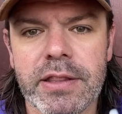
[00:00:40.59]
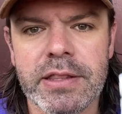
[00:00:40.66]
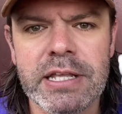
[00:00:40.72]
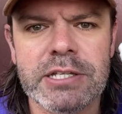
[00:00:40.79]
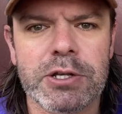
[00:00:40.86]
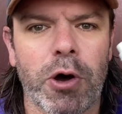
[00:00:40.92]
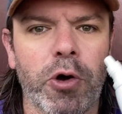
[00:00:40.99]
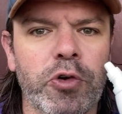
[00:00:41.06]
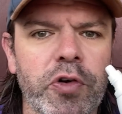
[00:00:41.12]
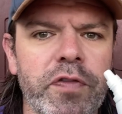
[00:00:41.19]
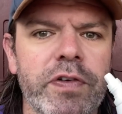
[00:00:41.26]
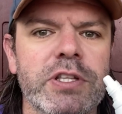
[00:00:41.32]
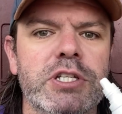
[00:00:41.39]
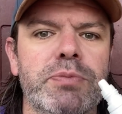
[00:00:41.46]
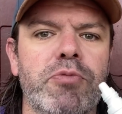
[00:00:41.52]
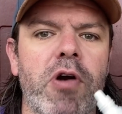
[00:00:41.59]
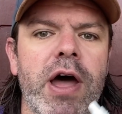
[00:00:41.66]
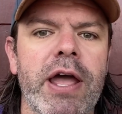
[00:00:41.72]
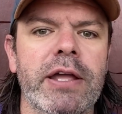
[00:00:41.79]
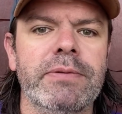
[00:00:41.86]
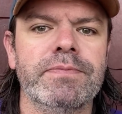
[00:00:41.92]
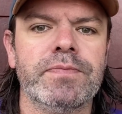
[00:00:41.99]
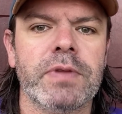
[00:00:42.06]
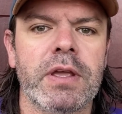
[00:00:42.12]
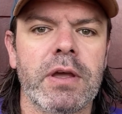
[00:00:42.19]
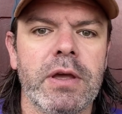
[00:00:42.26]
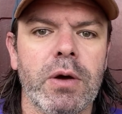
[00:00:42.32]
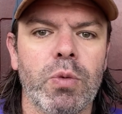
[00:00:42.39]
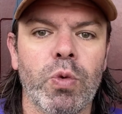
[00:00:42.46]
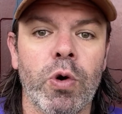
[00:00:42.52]
This Otrivin spray
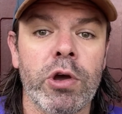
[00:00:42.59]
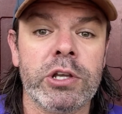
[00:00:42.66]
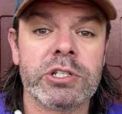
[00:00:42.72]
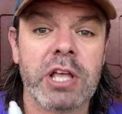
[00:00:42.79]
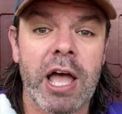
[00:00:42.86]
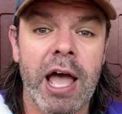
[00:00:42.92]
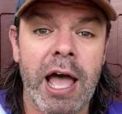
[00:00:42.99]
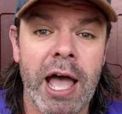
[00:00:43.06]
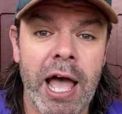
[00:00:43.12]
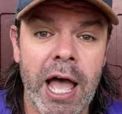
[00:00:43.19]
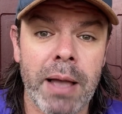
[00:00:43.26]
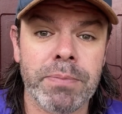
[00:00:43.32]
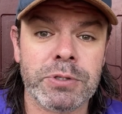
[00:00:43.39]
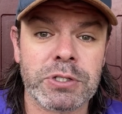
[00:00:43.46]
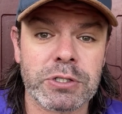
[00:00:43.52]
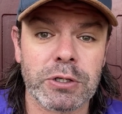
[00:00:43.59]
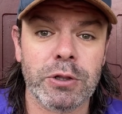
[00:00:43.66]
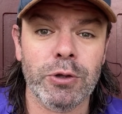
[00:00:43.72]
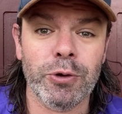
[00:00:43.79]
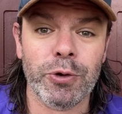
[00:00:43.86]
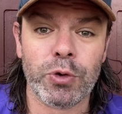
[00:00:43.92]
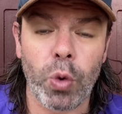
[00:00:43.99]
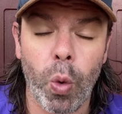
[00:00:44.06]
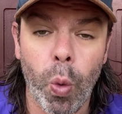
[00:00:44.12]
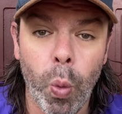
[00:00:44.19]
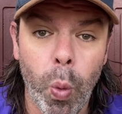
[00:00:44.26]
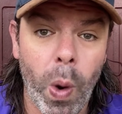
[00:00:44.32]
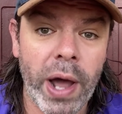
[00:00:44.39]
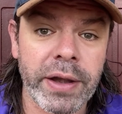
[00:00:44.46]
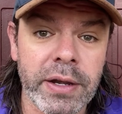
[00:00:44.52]
works absolute
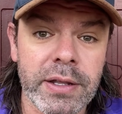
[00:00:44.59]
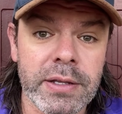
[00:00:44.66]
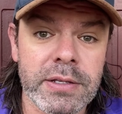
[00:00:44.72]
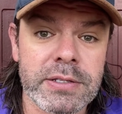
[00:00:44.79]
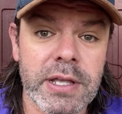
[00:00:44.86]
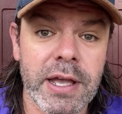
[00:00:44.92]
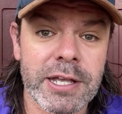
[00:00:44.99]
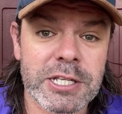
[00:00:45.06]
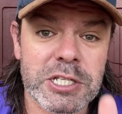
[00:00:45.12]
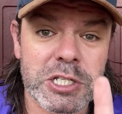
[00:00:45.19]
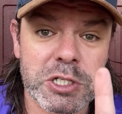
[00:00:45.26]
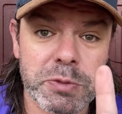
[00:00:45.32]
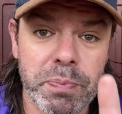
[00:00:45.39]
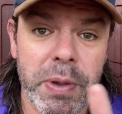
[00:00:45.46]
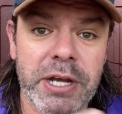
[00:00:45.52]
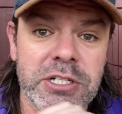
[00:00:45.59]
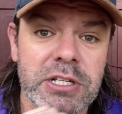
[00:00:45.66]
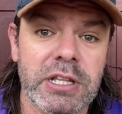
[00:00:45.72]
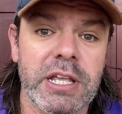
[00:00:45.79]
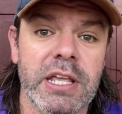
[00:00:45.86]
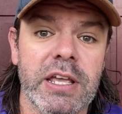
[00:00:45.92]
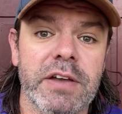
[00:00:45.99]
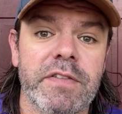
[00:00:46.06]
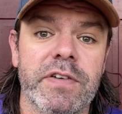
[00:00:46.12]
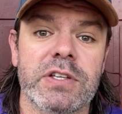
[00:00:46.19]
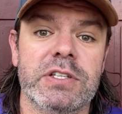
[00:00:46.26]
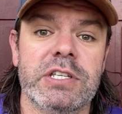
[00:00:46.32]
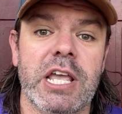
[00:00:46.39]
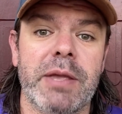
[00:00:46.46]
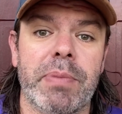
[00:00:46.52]
wonders, especially for
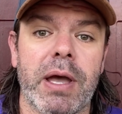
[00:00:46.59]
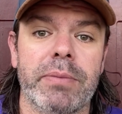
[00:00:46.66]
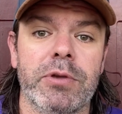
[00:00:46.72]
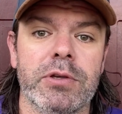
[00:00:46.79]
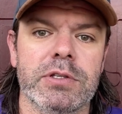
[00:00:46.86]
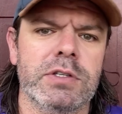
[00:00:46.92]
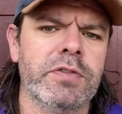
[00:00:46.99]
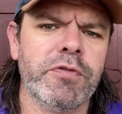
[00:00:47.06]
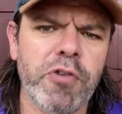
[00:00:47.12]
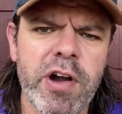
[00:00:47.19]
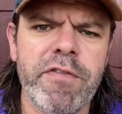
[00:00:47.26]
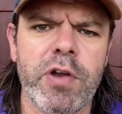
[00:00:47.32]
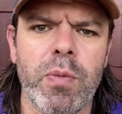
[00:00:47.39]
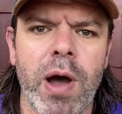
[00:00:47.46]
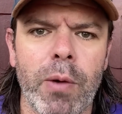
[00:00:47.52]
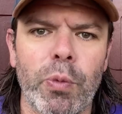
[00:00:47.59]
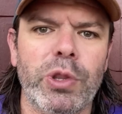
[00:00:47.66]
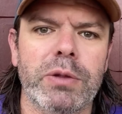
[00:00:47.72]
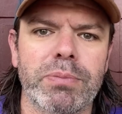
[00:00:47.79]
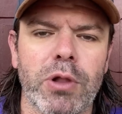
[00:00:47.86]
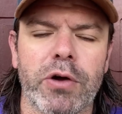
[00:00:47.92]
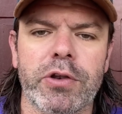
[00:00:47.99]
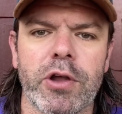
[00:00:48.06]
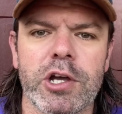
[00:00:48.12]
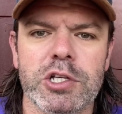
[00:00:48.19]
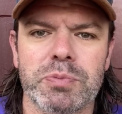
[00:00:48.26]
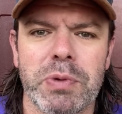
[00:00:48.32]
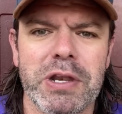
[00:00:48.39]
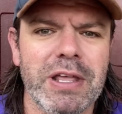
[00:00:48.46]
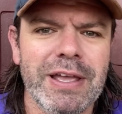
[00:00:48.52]
CPAP users, for everyone with a blocked nose.
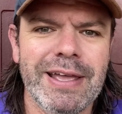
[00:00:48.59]
But